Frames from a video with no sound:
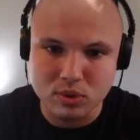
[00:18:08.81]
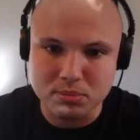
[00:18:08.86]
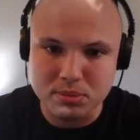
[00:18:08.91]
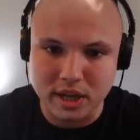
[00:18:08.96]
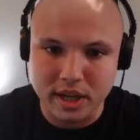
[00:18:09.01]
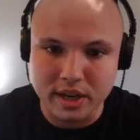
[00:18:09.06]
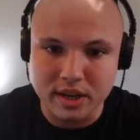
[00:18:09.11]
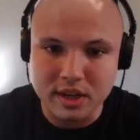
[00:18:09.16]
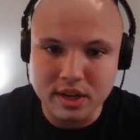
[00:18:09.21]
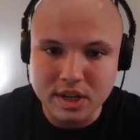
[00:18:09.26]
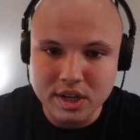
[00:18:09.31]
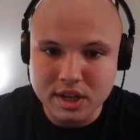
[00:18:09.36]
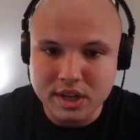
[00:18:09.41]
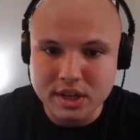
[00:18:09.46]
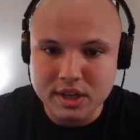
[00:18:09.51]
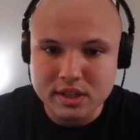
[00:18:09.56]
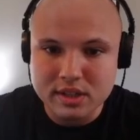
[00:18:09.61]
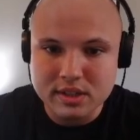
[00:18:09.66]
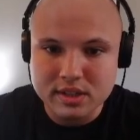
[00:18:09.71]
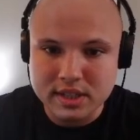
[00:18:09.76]
But
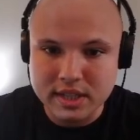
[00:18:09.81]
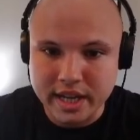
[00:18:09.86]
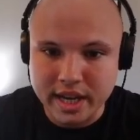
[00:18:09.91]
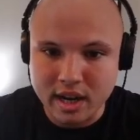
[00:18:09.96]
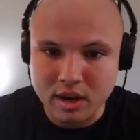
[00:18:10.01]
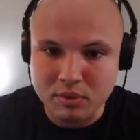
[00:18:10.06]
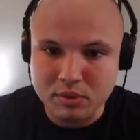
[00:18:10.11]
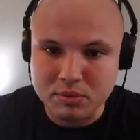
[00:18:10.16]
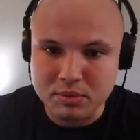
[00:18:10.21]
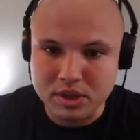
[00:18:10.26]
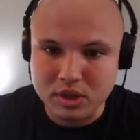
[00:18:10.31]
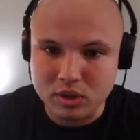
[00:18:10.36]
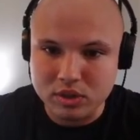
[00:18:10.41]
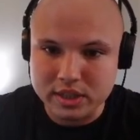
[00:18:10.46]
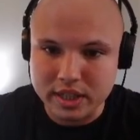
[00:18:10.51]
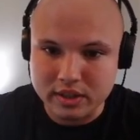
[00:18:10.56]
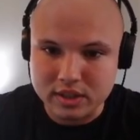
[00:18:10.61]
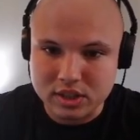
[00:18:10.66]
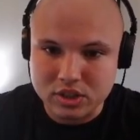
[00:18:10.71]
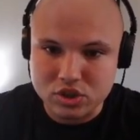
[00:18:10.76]
now when we hold
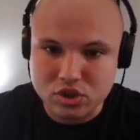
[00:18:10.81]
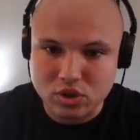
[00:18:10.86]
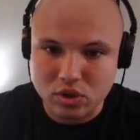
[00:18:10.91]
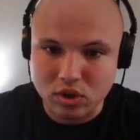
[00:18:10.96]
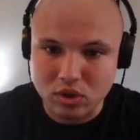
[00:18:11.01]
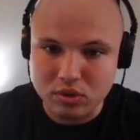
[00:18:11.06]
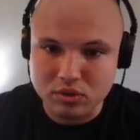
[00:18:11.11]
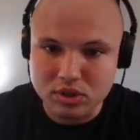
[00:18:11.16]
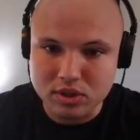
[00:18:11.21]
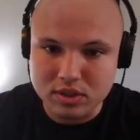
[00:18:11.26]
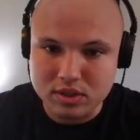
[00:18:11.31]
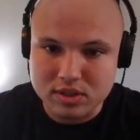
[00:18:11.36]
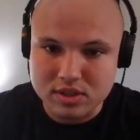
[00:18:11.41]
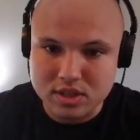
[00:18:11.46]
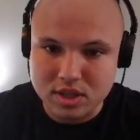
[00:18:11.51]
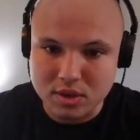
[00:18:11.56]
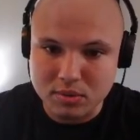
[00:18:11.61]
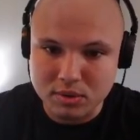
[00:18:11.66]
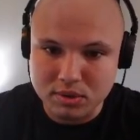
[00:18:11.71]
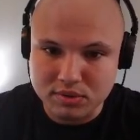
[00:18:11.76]
down control, you can
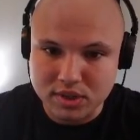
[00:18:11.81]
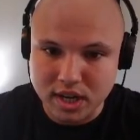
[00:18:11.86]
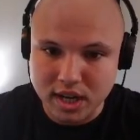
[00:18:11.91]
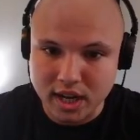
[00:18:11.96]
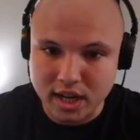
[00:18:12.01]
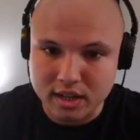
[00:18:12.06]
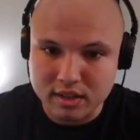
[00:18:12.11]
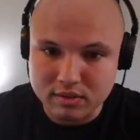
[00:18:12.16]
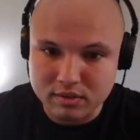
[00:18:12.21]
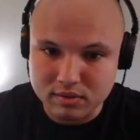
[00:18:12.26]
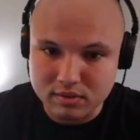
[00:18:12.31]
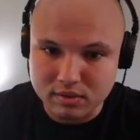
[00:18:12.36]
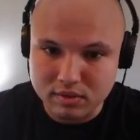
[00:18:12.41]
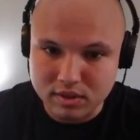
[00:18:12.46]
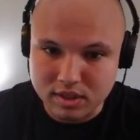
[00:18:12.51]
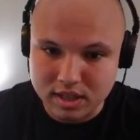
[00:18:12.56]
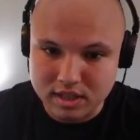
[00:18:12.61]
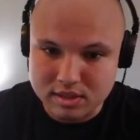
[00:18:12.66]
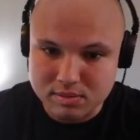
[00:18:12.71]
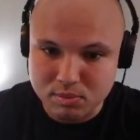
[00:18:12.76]
see we've got
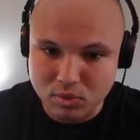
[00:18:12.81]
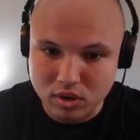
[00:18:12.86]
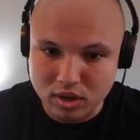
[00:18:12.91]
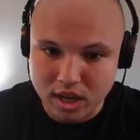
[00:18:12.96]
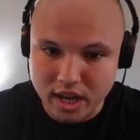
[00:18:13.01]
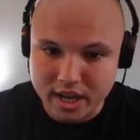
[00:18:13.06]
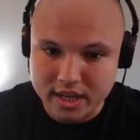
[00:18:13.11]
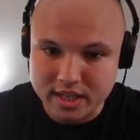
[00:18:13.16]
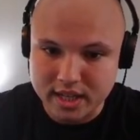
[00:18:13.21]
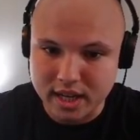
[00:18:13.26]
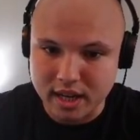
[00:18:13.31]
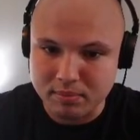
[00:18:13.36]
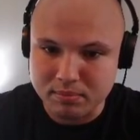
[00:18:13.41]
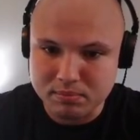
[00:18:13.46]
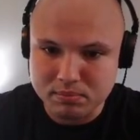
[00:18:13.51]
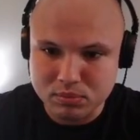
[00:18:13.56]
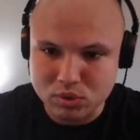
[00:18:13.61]
things more lined up.